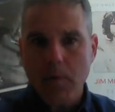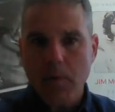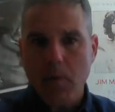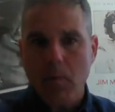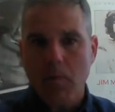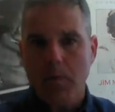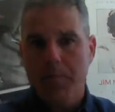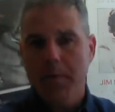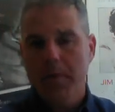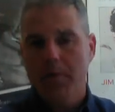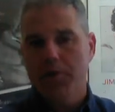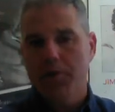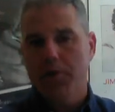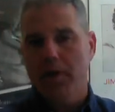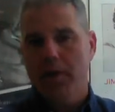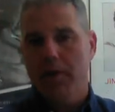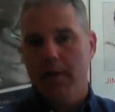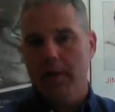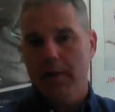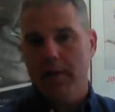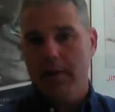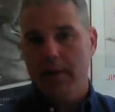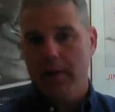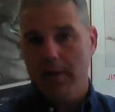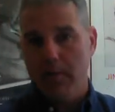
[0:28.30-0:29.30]
it would be a general
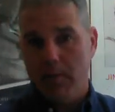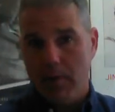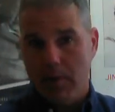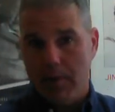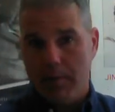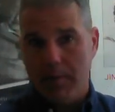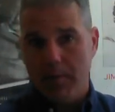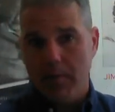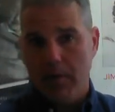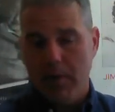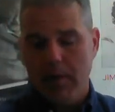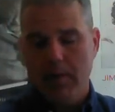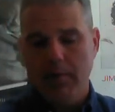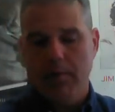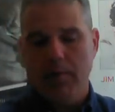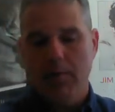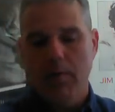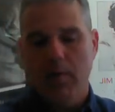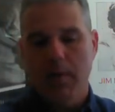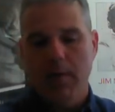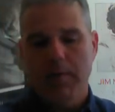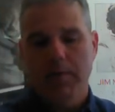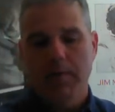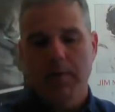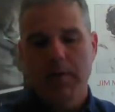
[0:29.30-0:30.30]
idea of what I'm looking
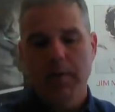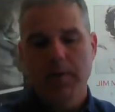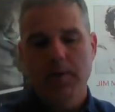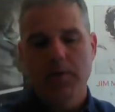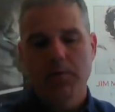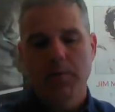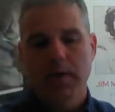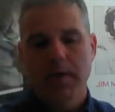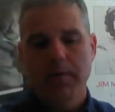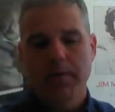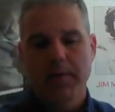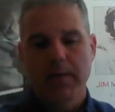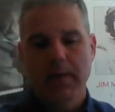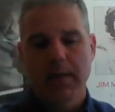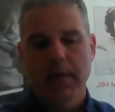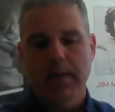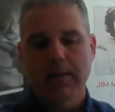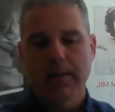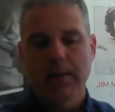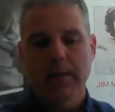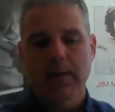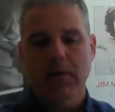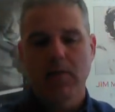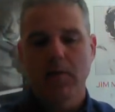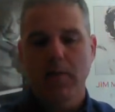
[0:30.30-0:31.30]
for each one of the
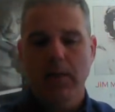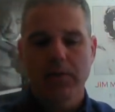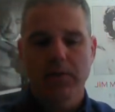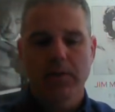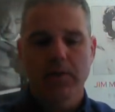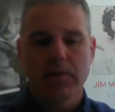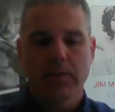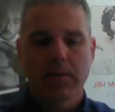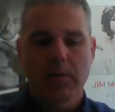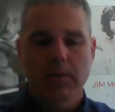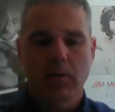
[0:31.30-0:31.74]
essay questions.